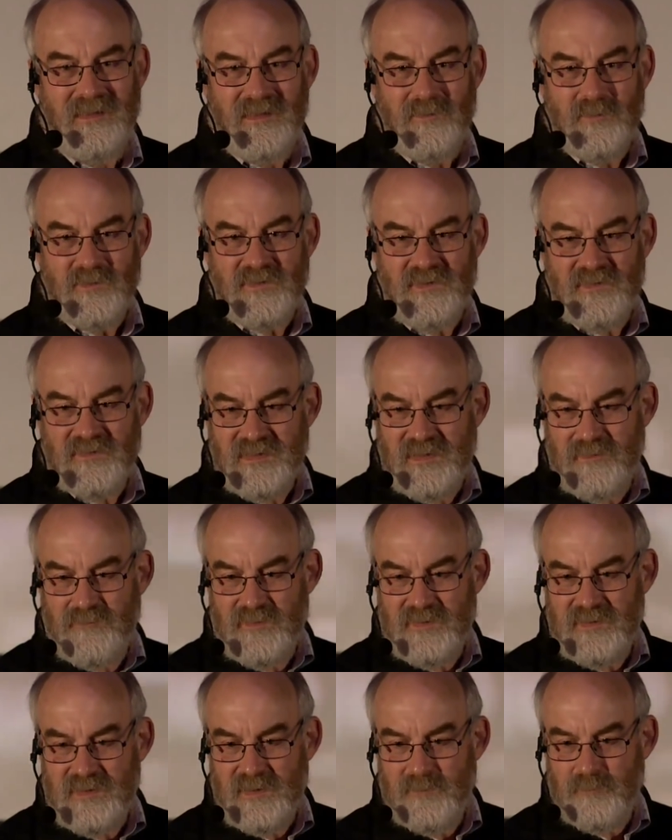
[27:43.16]
which is
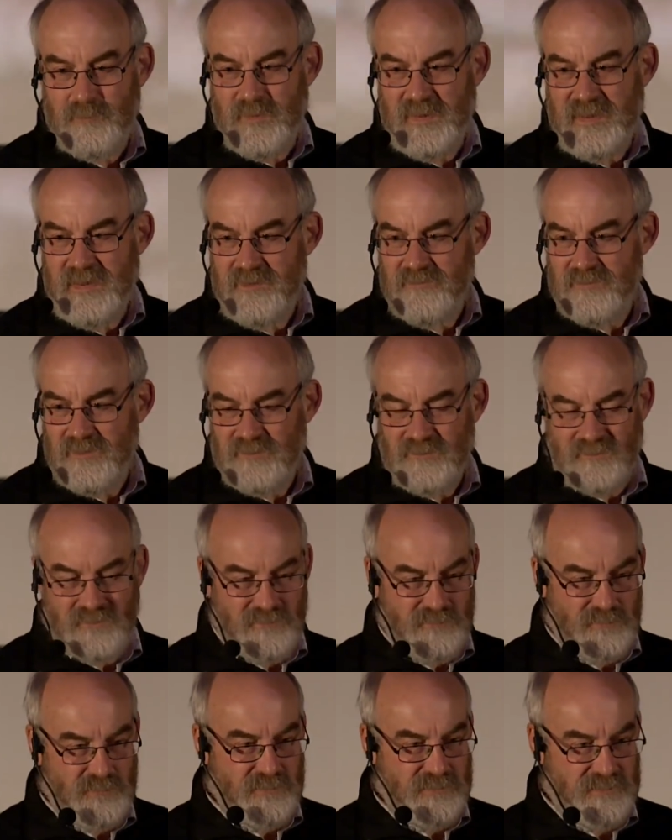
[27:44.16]
given the appearance
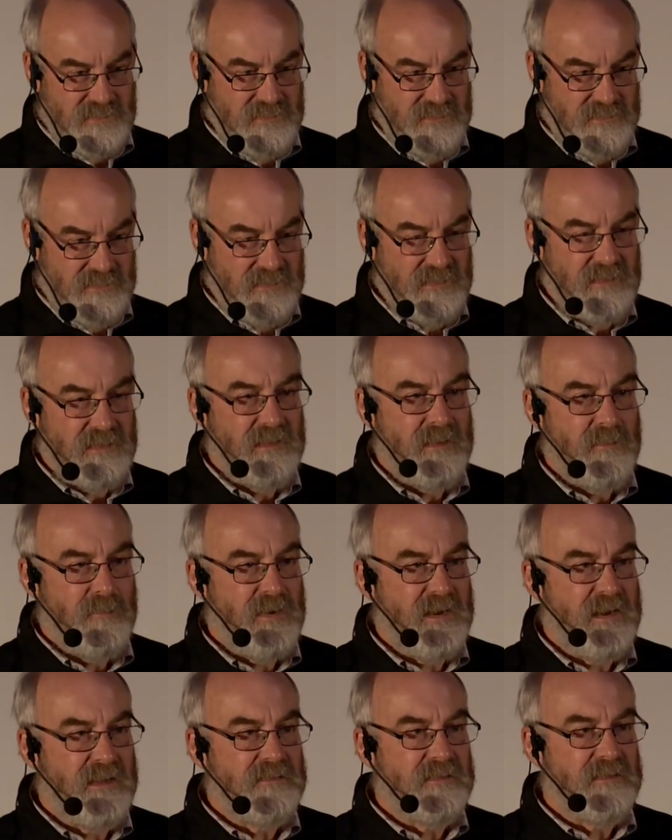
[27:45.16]
of order,
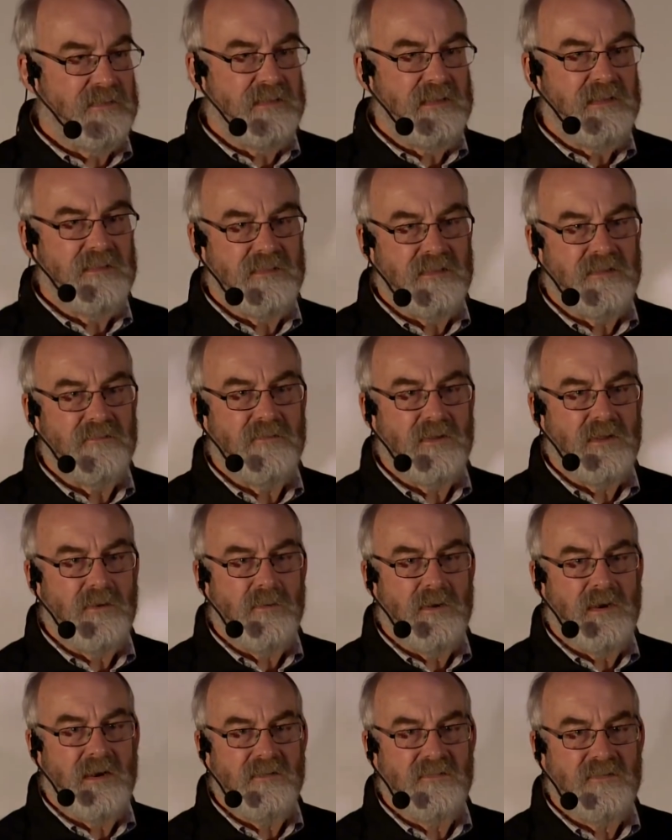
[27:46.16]
but underneath it
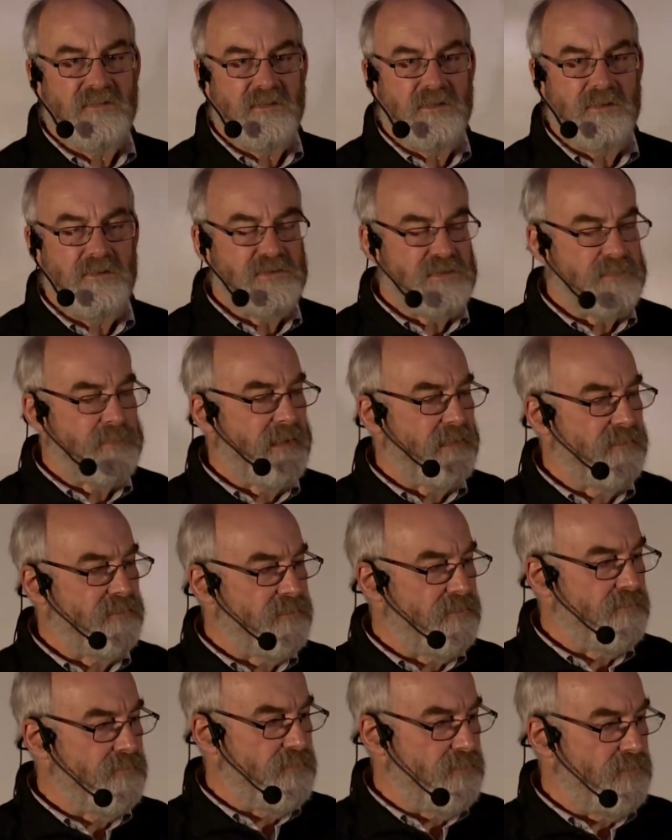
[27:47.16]
requires huge
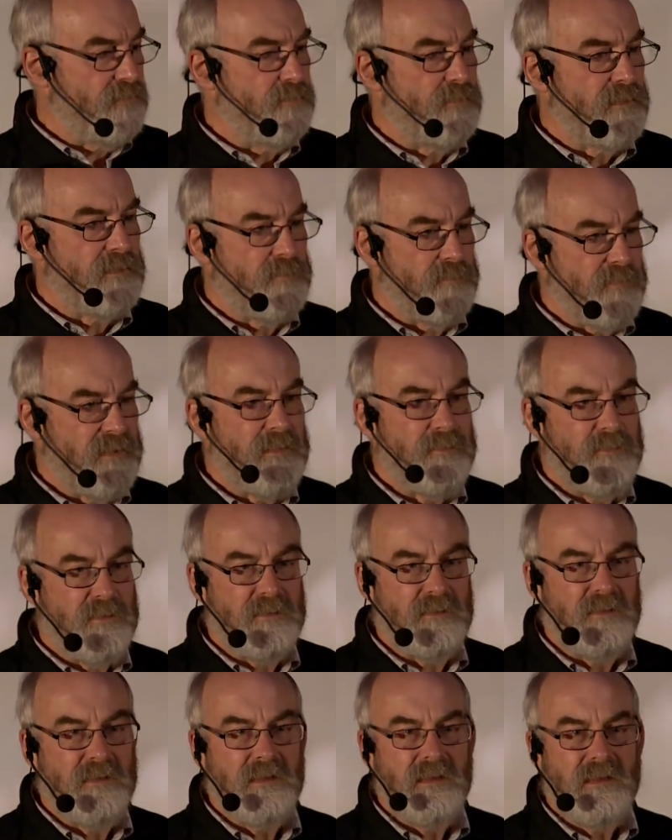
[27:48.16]
amounts of goodwill
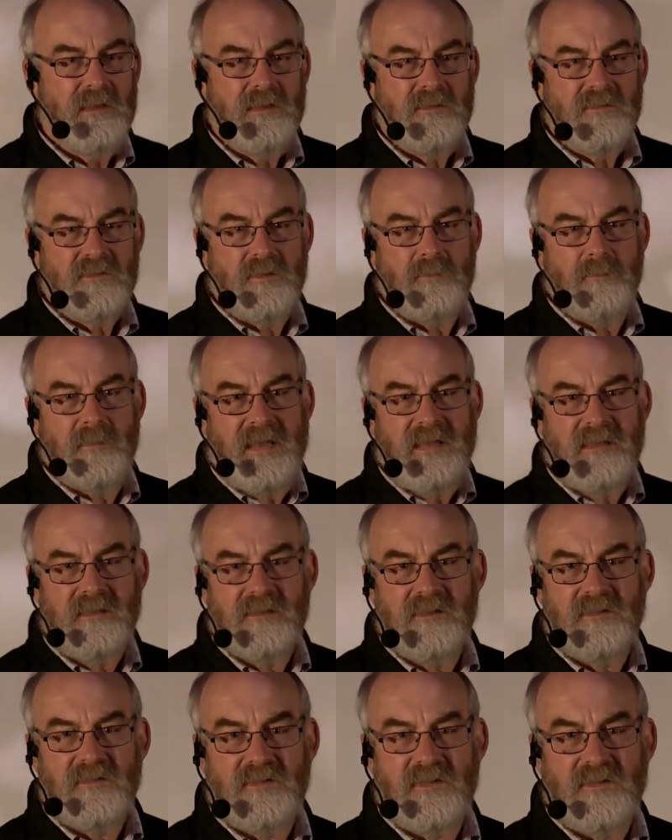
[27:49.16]
people to
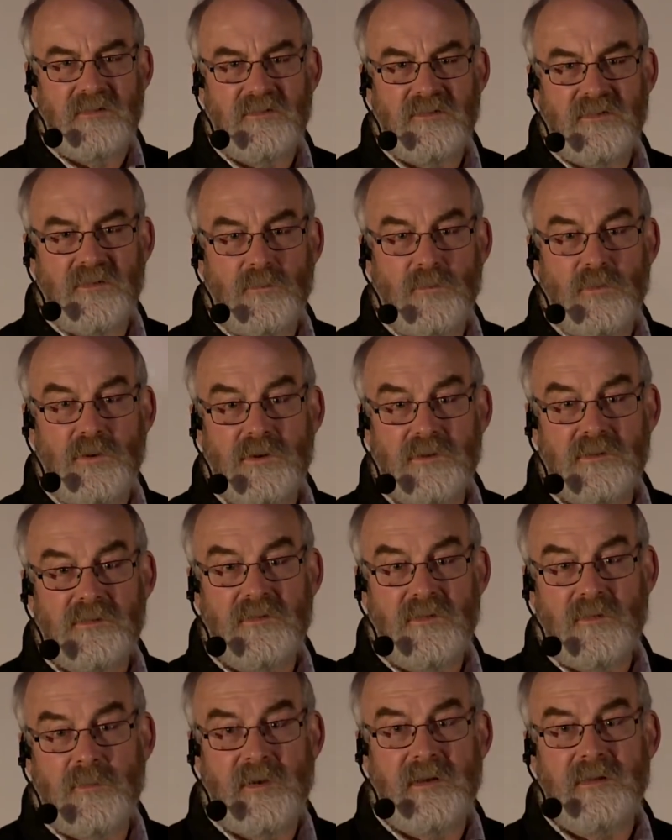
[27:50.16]
make the system work
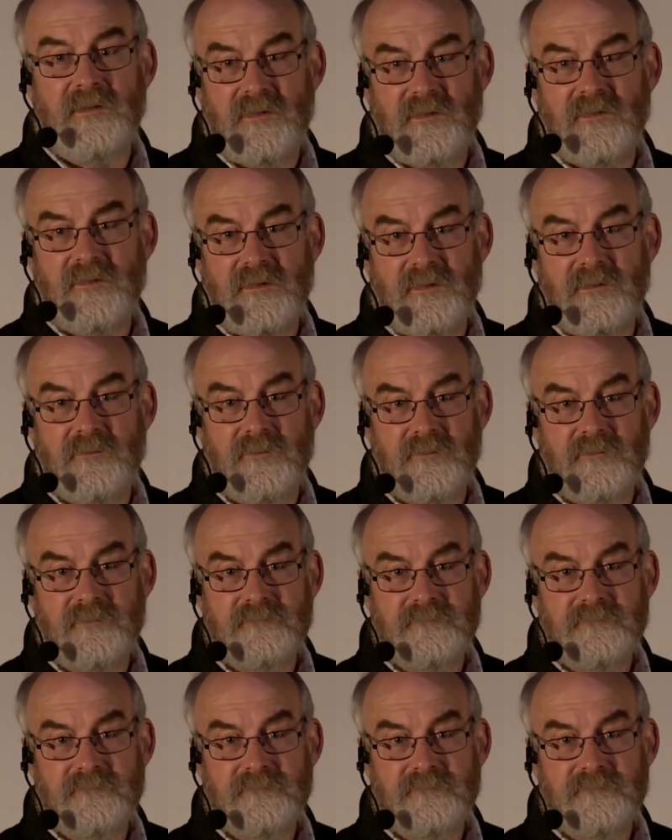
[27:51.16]
despite itself.